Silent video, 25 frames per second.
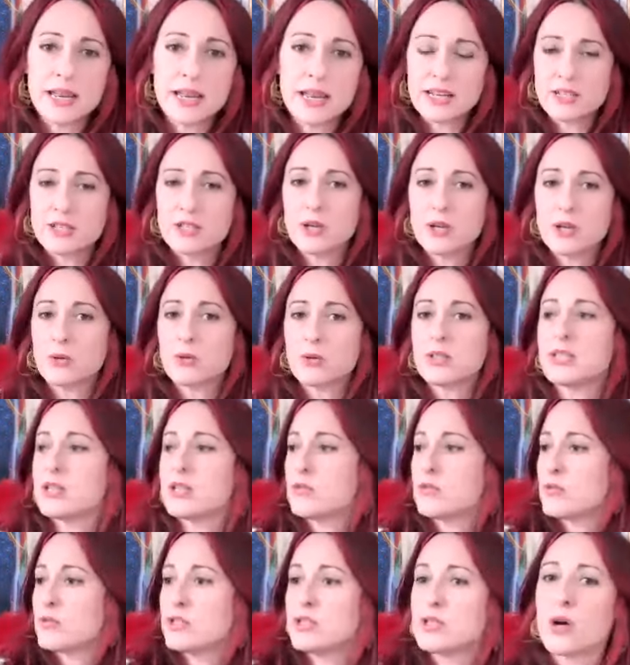
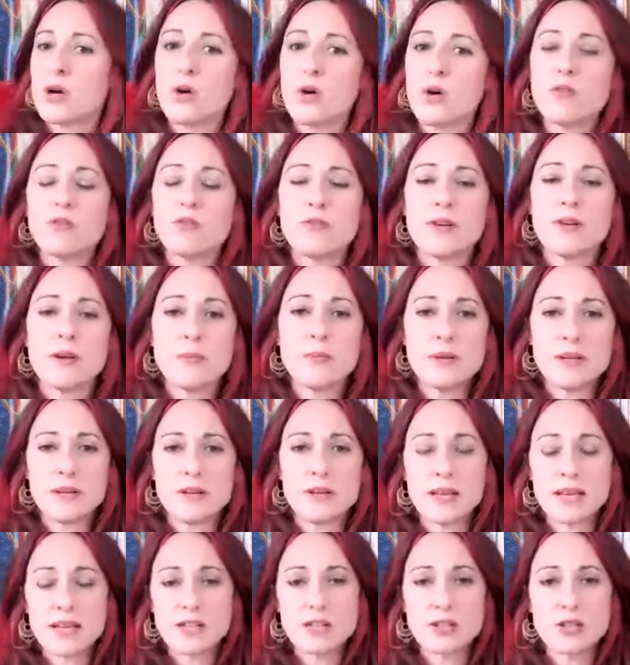exalted resolve
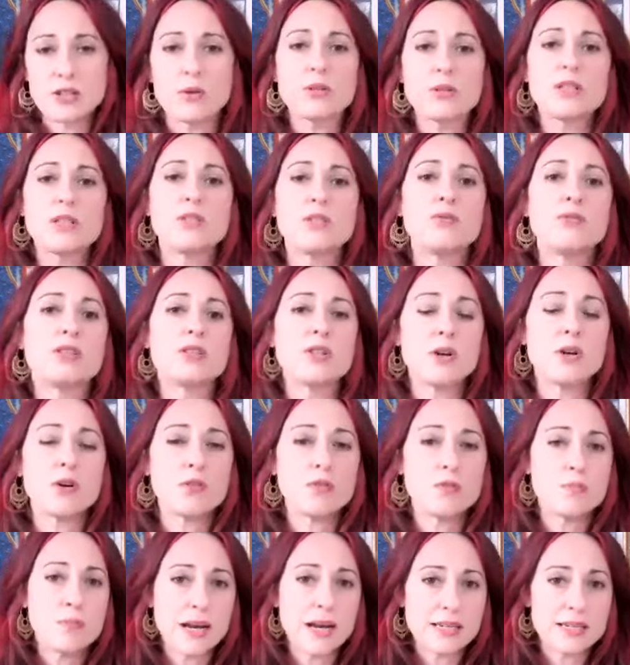feminine, exalted
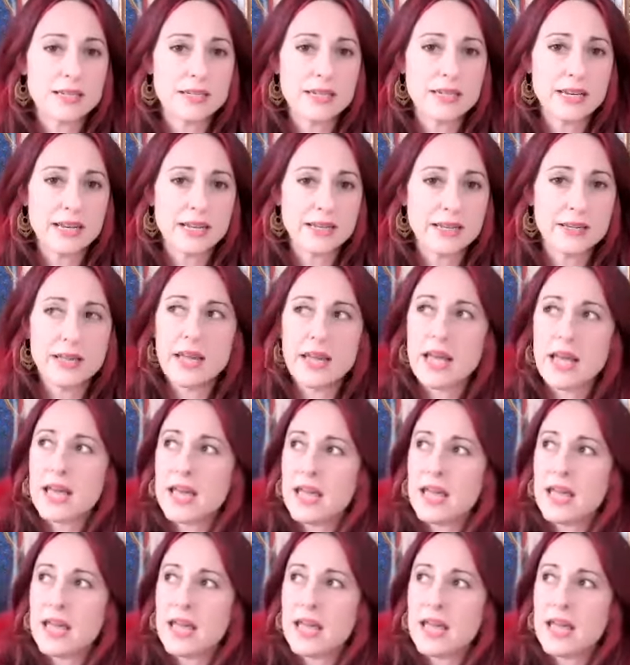resolve masculine.